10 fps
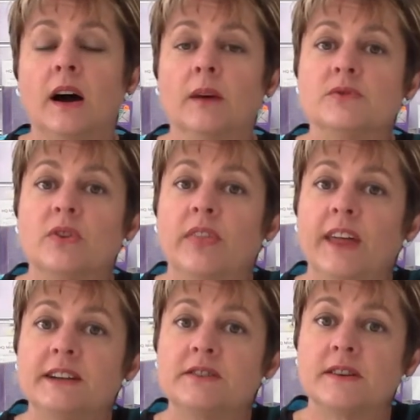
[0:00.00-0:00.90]
So
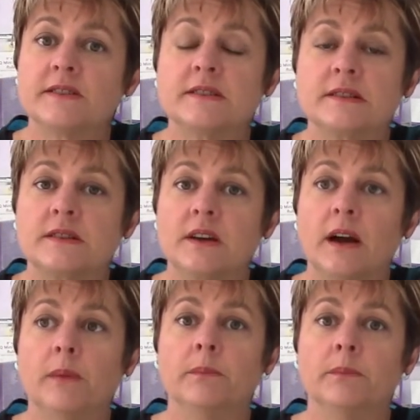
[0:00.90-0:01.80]
that doesn't
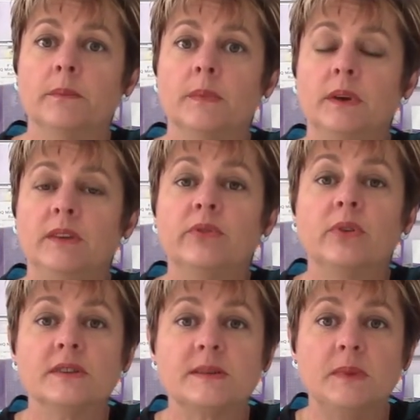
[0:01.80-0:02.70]

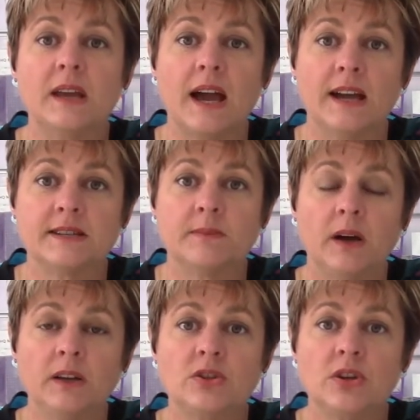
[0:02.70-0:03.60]
influence me as
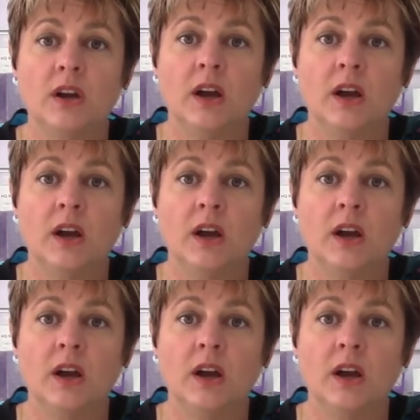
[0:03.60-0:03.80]
much.